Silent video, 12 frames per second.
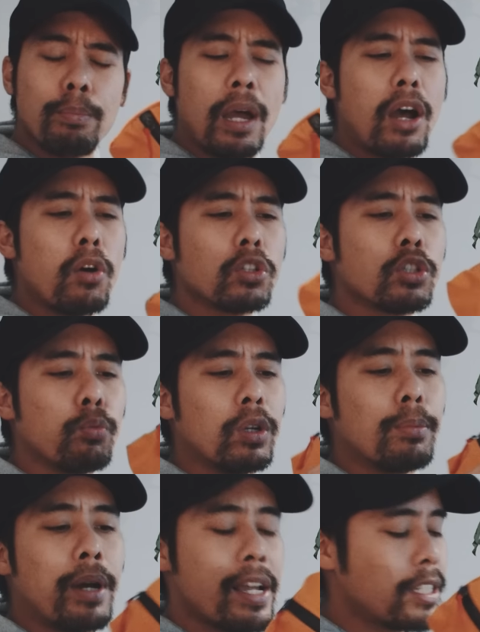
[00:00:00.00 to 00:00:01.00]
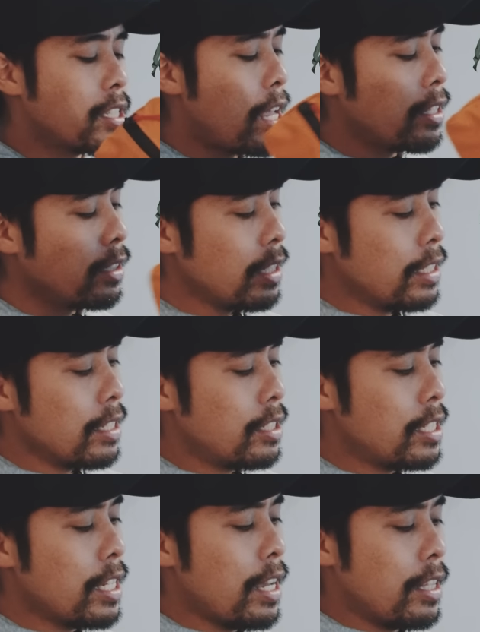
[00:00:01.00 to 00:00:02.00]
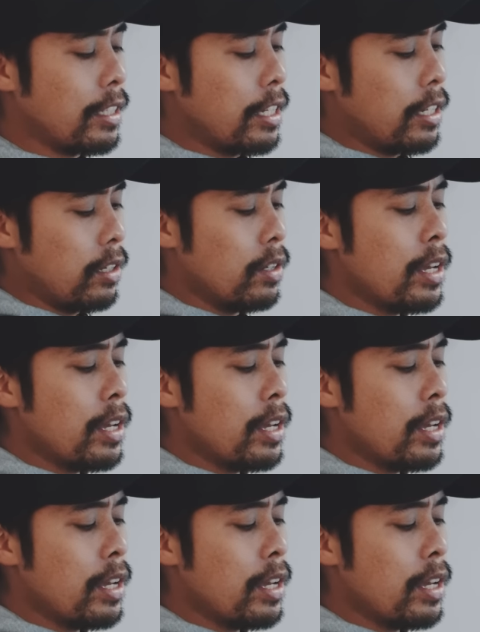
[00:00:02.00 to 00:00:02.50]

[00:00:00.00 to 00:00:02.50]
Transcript: pouch with my extended EDC in here.